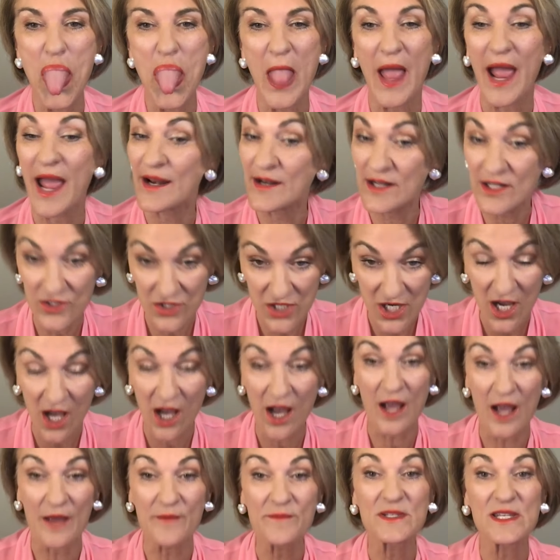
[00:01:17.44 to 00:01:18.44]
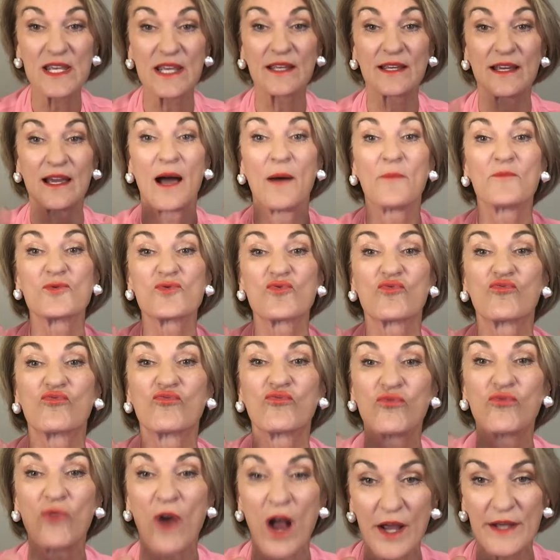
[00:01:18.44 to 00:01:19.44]
and at times it comes
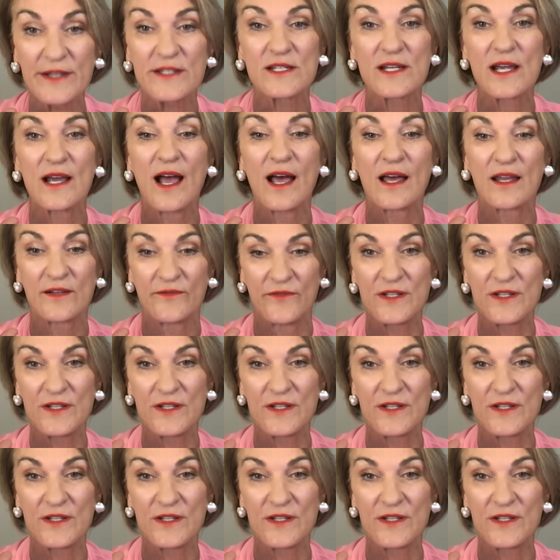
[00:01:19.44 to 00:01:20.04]
right out of